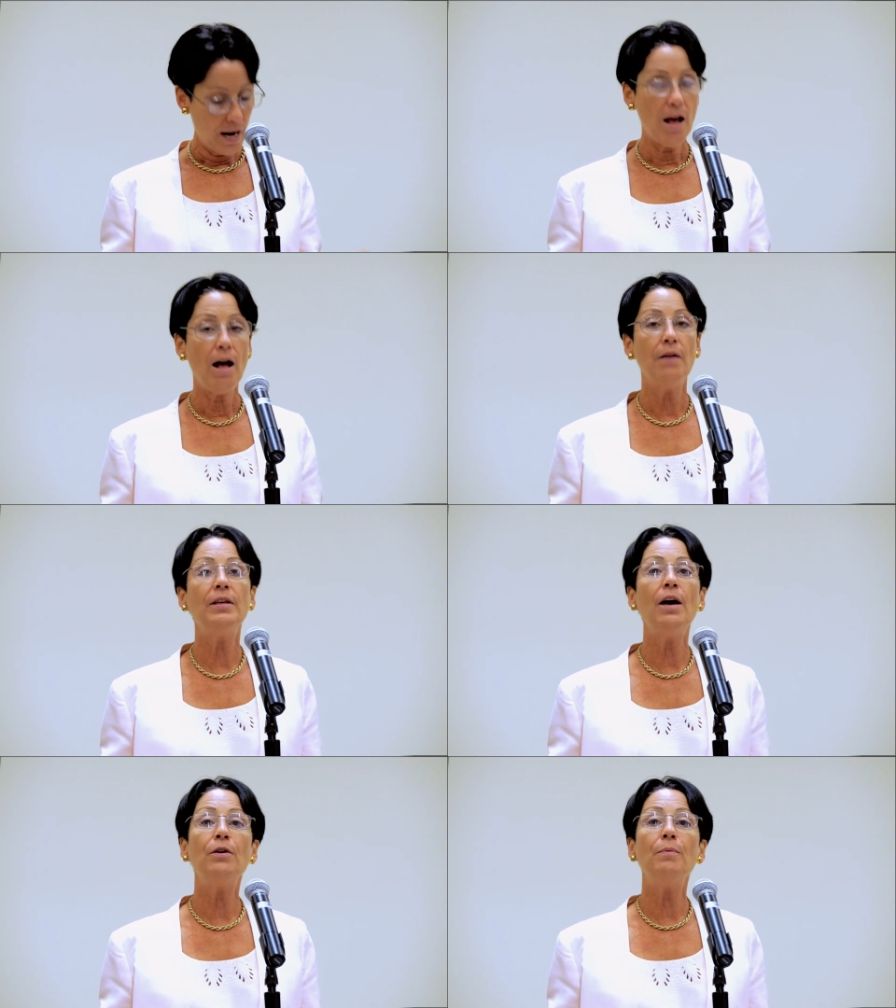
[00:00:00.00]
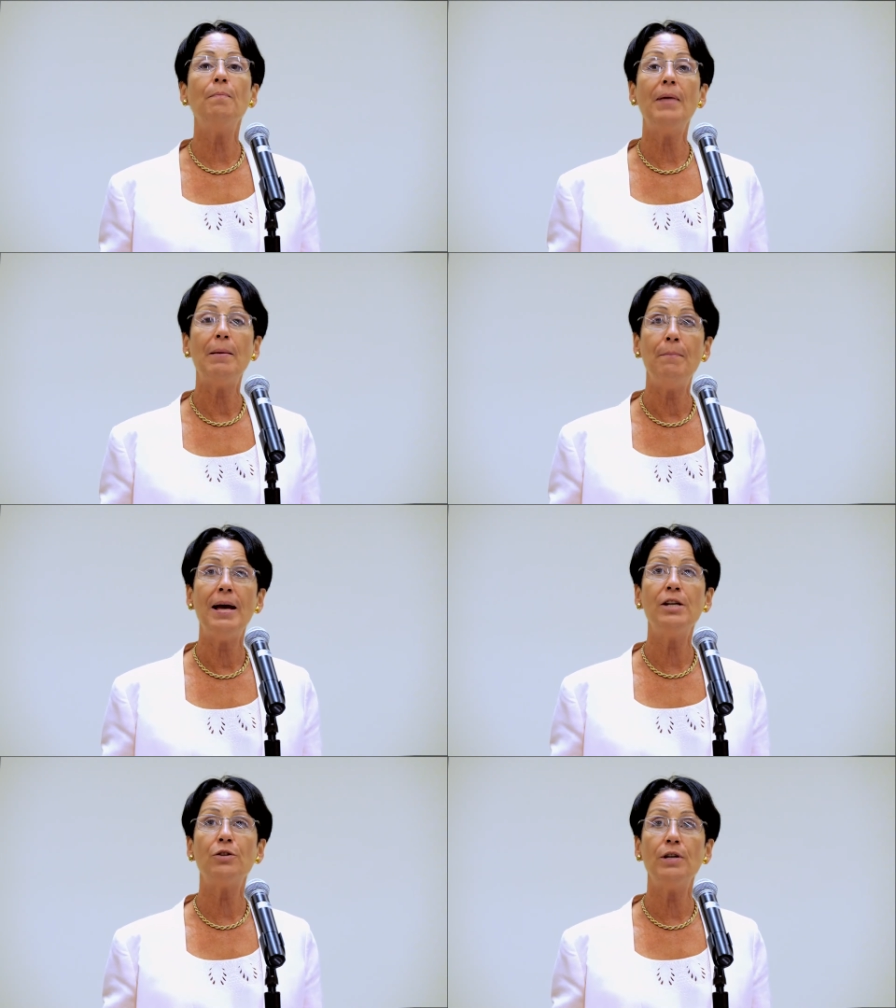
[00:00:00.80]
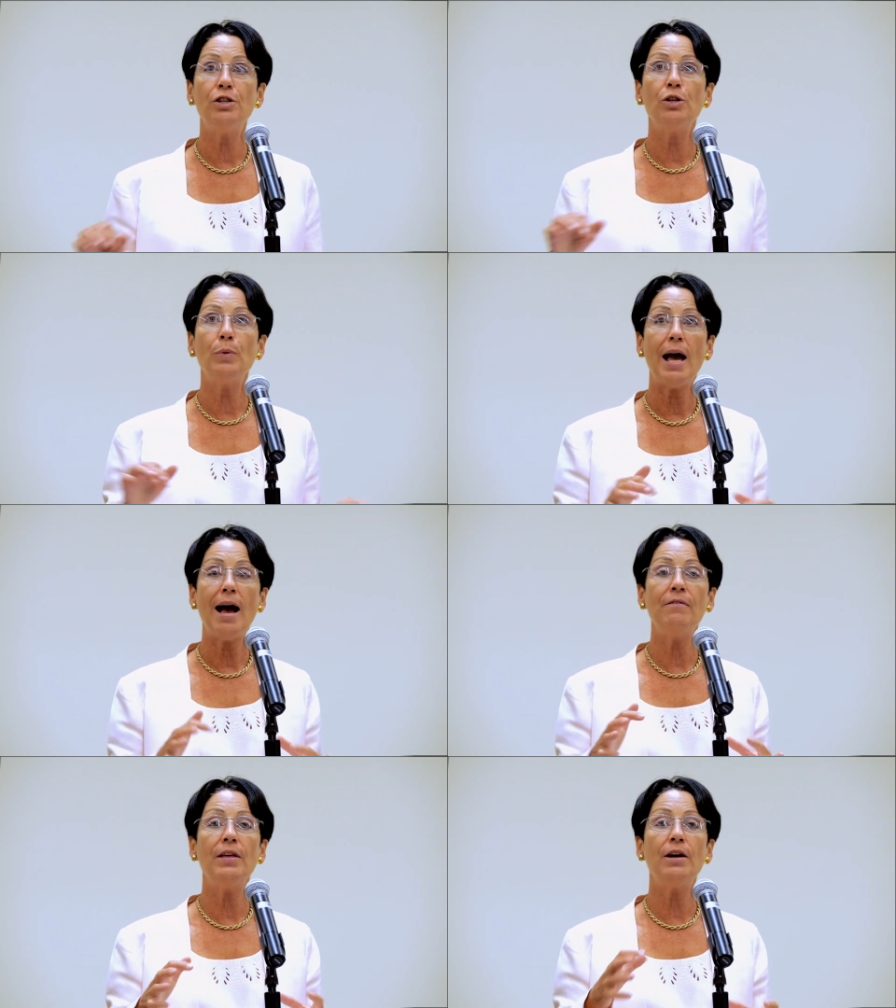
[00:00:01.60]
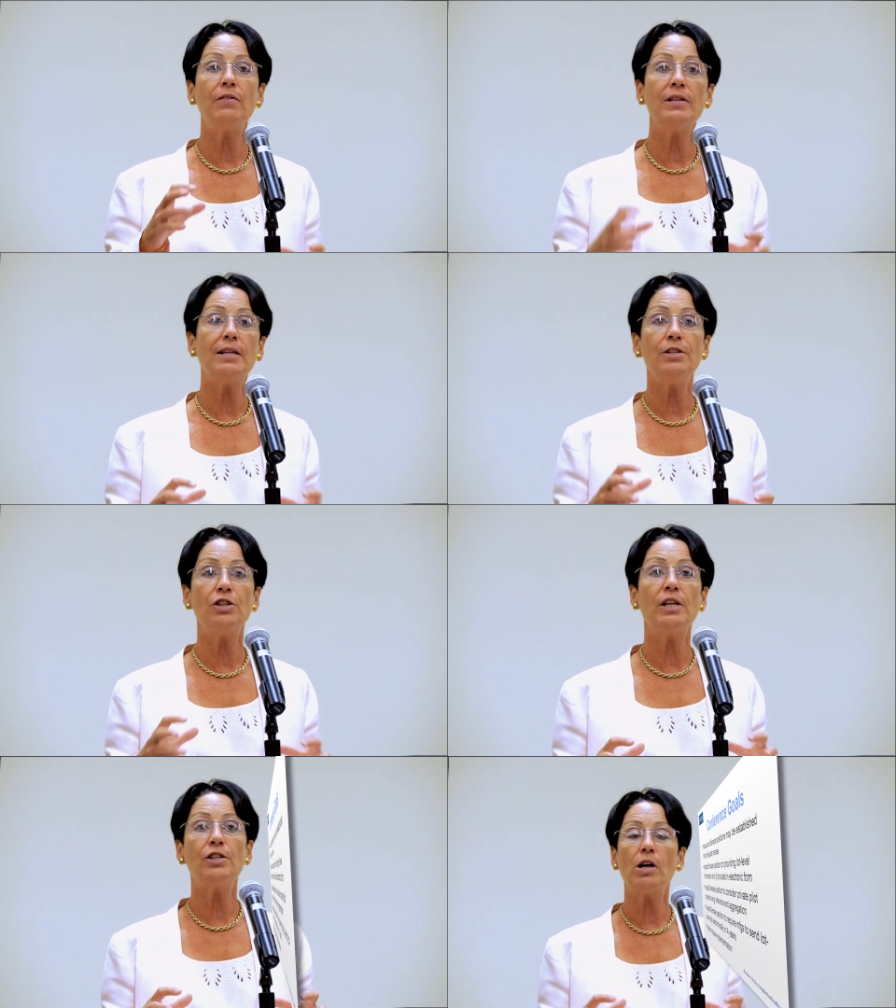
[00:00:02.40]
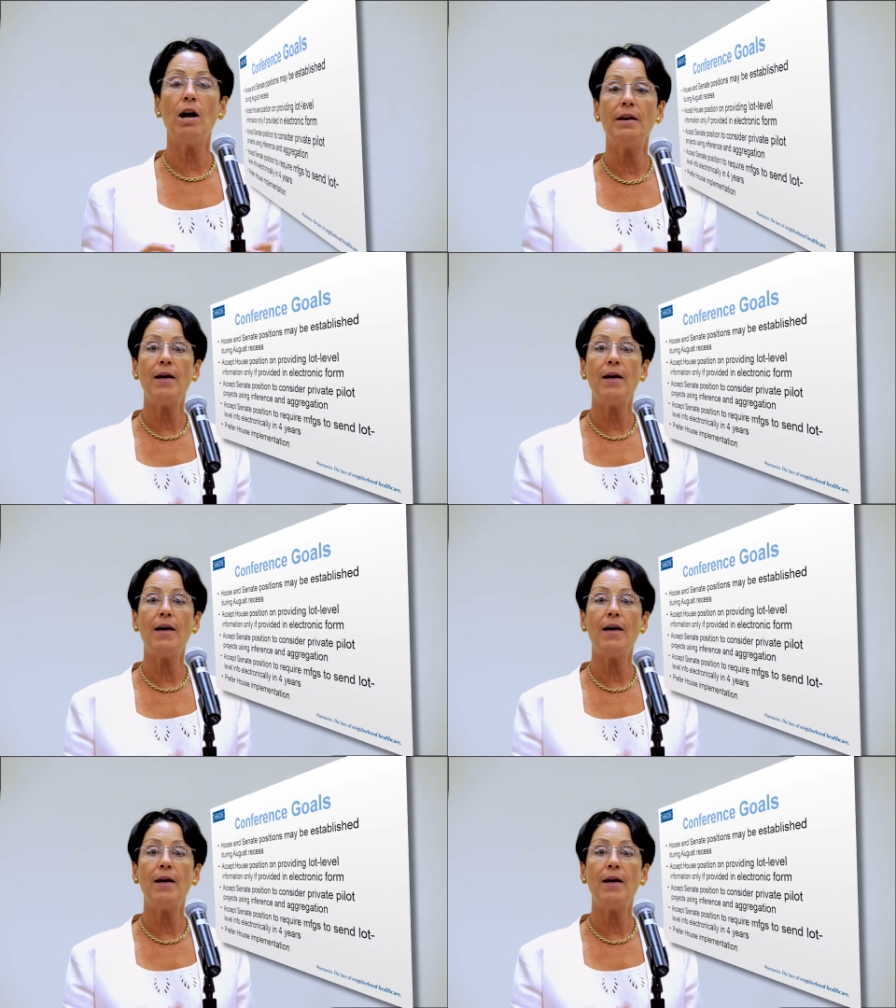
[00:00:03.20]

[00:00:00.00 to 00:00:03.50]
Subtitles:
The other major issue we have there, and this legislation kind of